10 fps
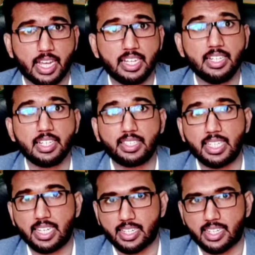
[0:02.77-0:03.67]
and
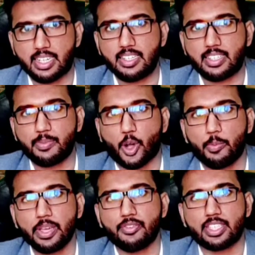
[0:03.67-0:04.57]
interesting criticism topic,